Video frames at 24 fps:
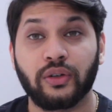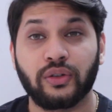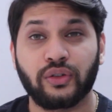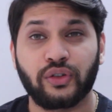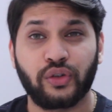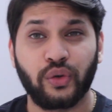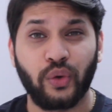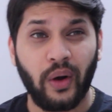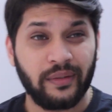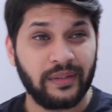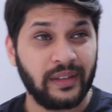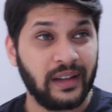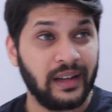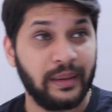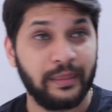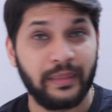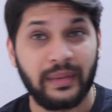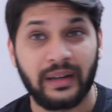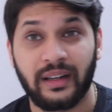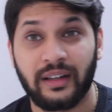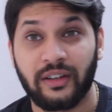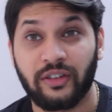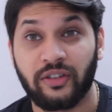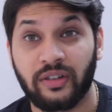2 of the
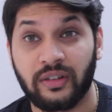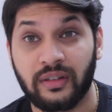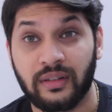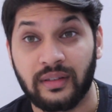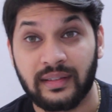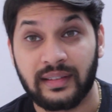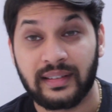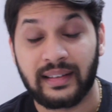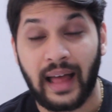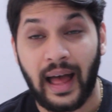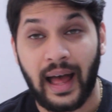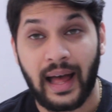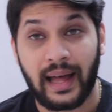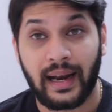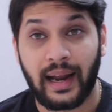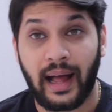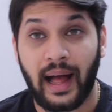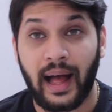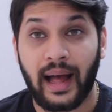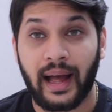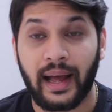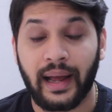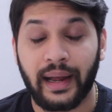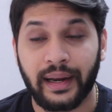limitations that
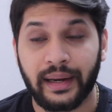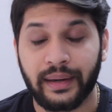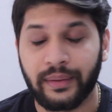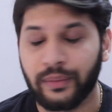I